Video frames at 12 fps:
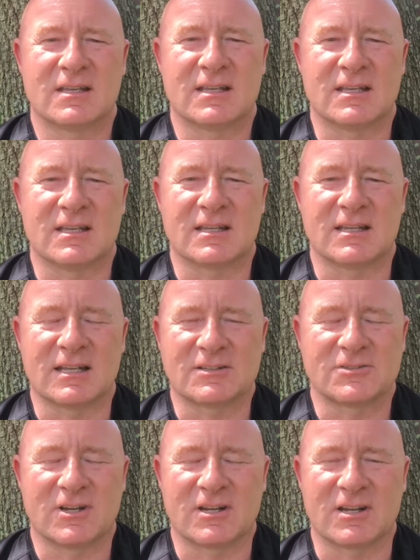And
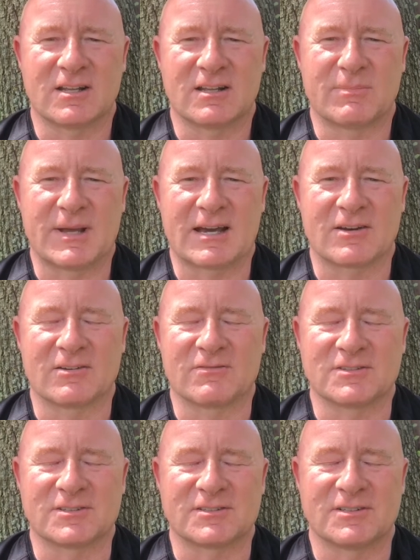that's not a pattern
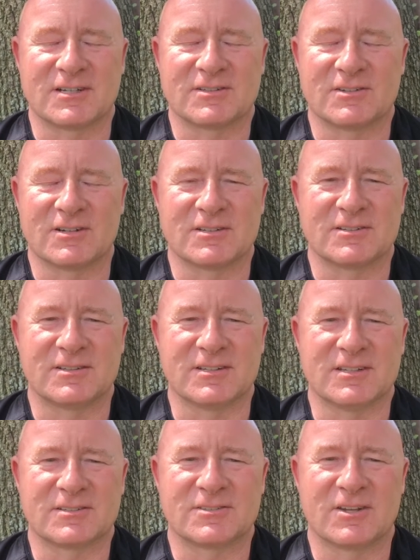for success,
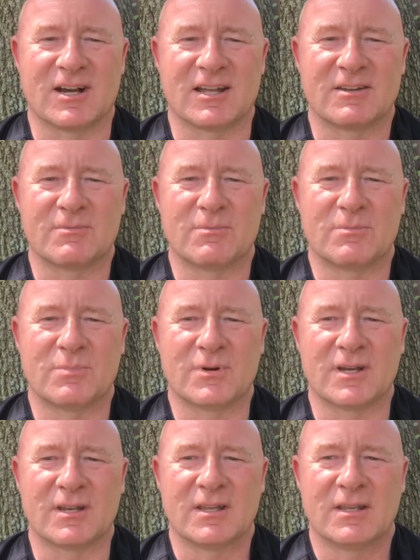honestly, it's not.
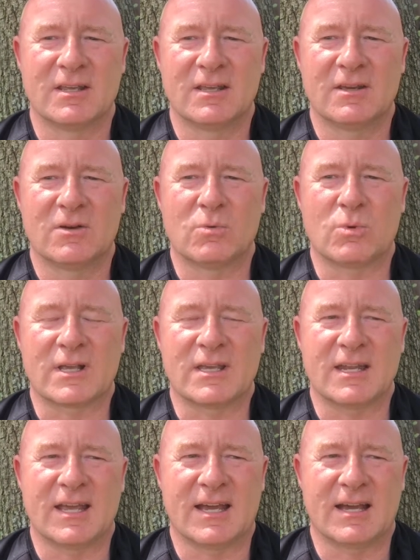But what
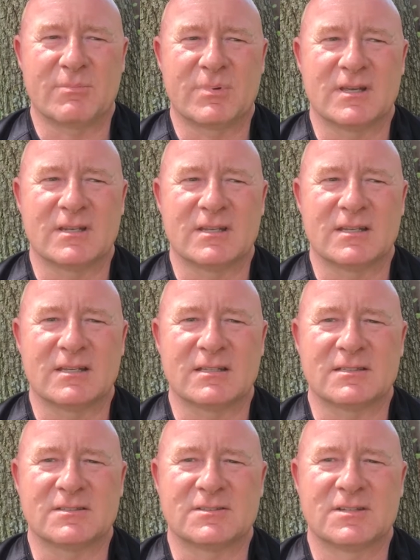can happen
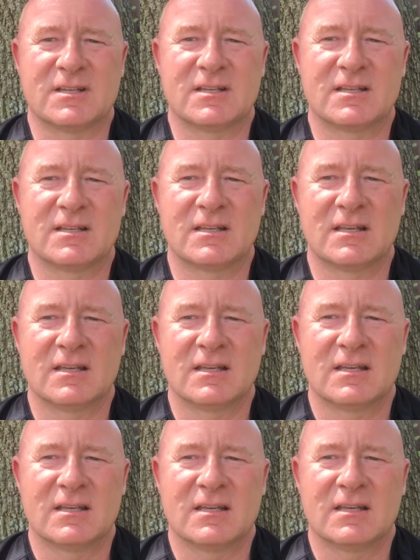is
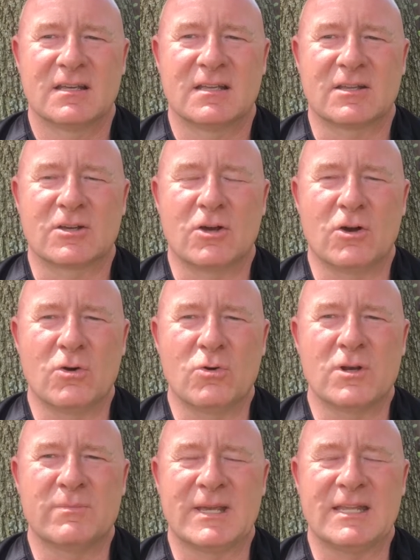the
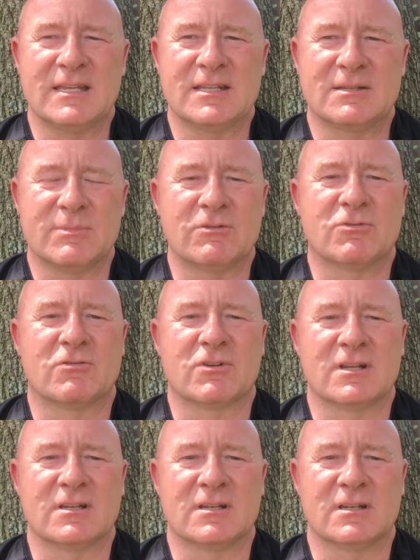code may need to be
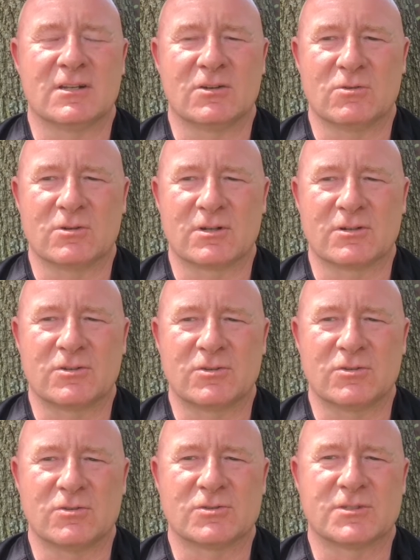rewritten in order
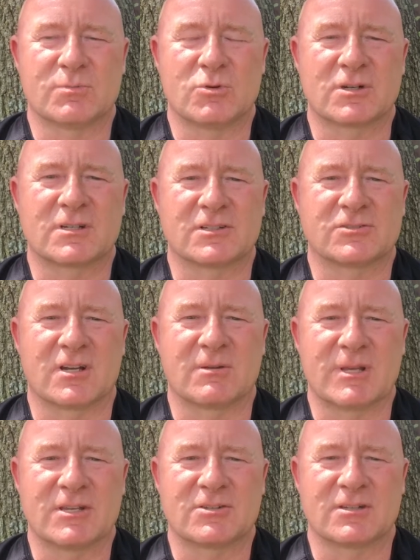to support test
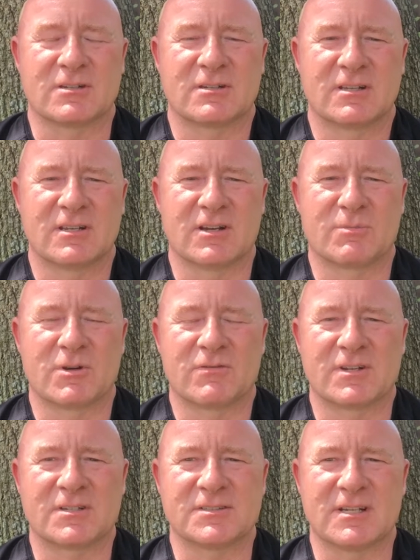automation. A
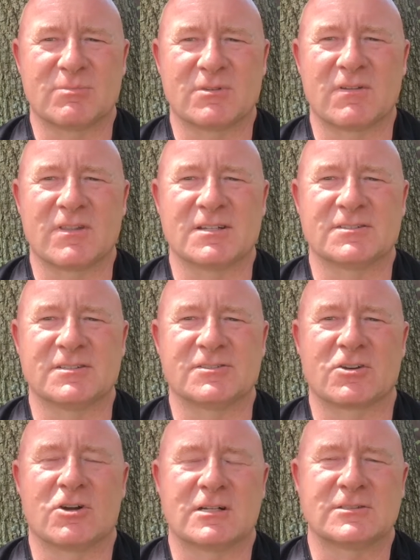perfect example of this, there's
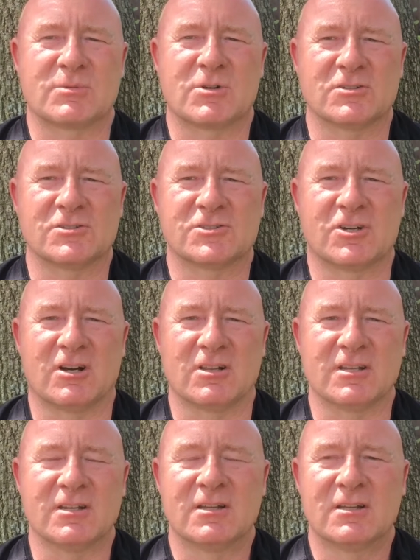a concept called
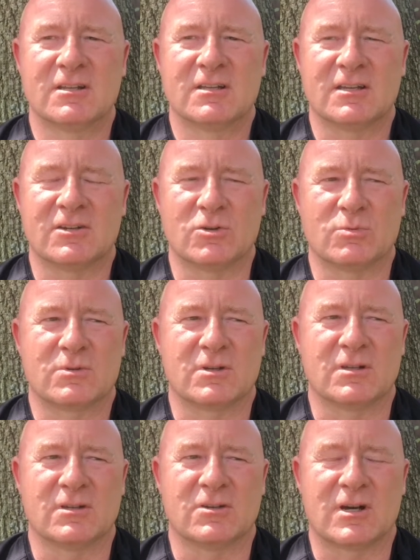SOLID in
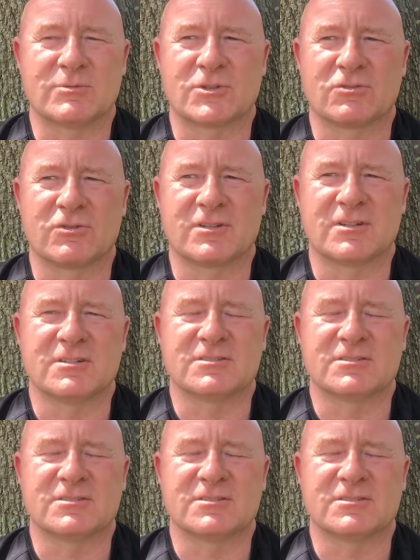object-oriented